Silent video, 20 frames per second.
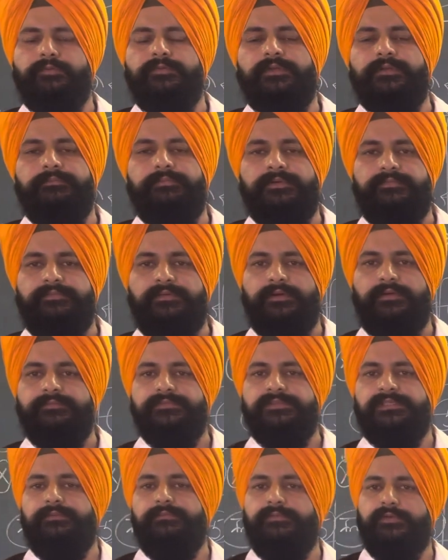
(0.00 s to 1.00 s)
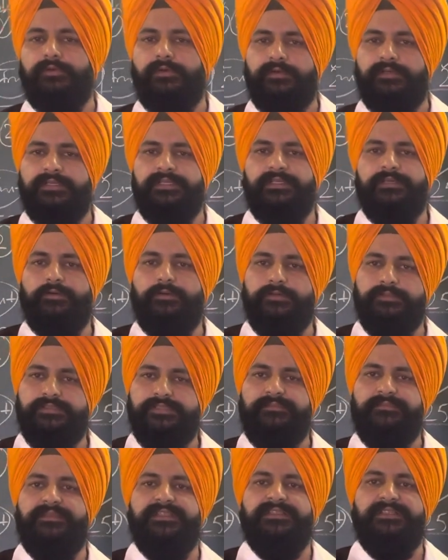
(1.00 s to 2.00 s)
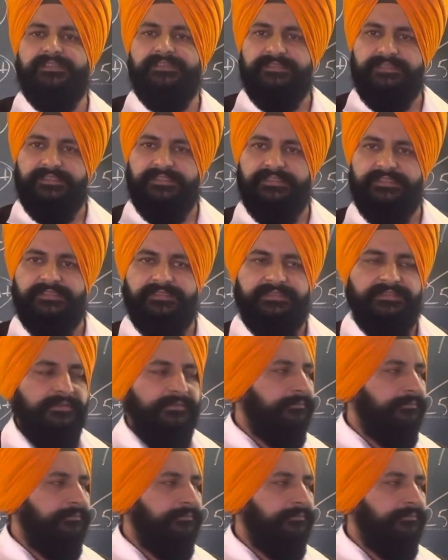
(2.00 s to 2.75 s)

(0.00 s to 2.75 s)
will perform some docking or some other studies.